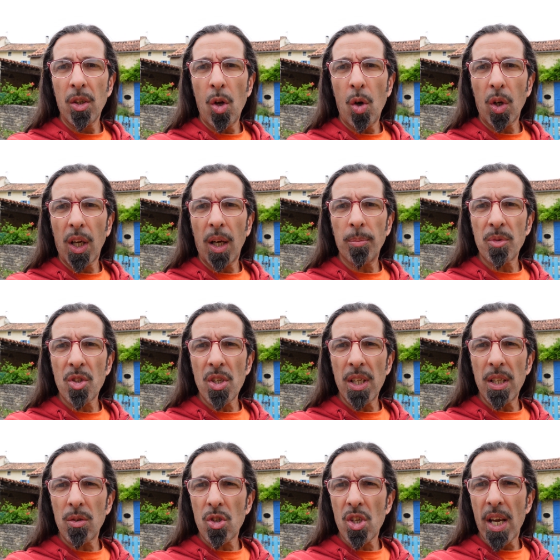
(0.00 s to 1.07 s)
not come to
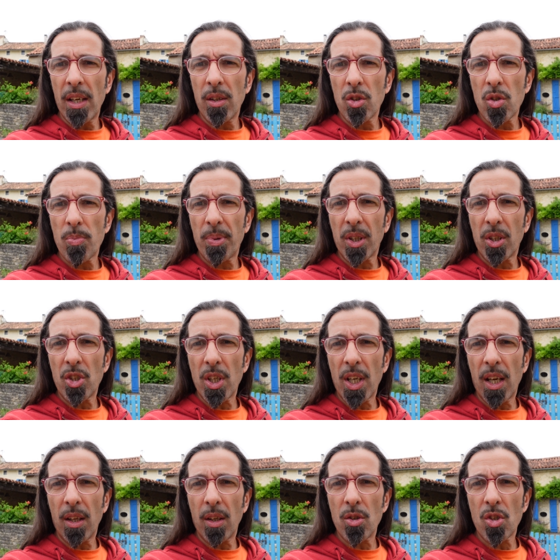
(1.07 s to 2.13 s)
Neil's house, because you
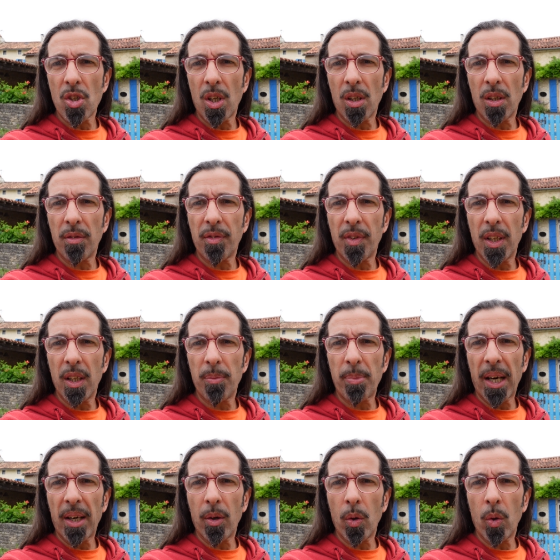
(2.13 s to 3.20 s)
get those kind of
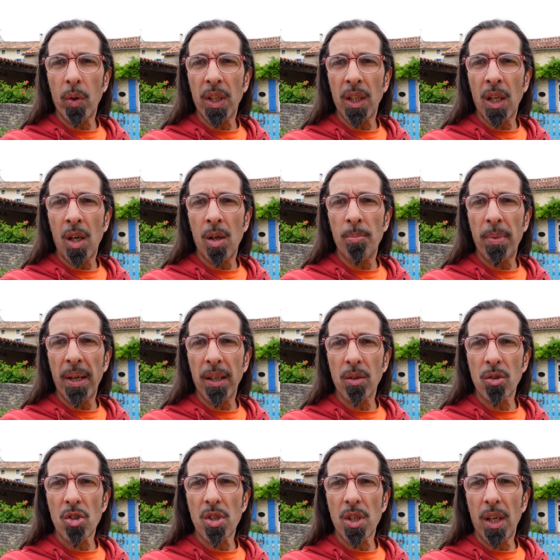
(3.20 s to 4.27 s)
paranoid alarm bells,